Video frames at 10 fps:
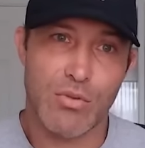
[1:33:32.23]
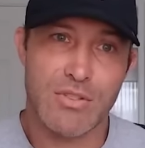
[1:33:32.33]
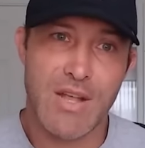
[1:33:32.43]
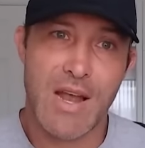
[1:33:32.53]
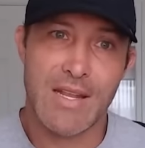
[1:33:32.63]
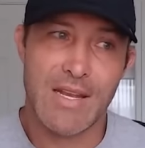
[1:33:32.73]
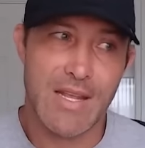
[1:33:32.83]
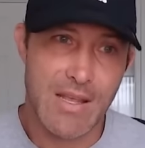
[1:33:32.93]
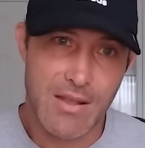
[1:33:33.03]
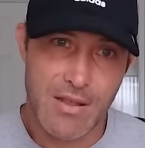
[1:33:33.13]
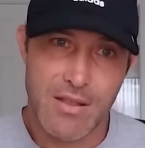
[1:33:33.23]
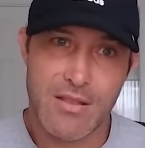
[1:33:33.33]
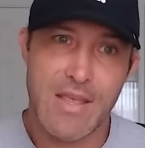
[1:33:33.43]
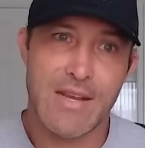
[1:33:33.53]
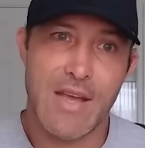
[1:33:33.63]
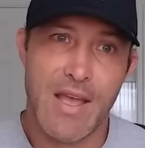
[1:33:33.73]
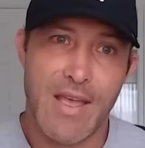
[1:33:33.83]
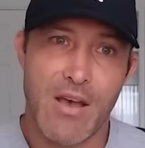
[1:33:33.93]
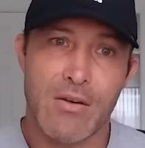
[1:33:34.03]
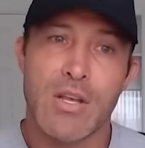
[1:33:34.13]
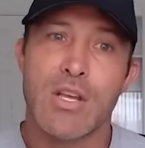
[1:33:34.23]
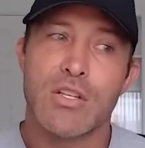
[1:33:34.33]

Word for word: bird's not eating it, they die out.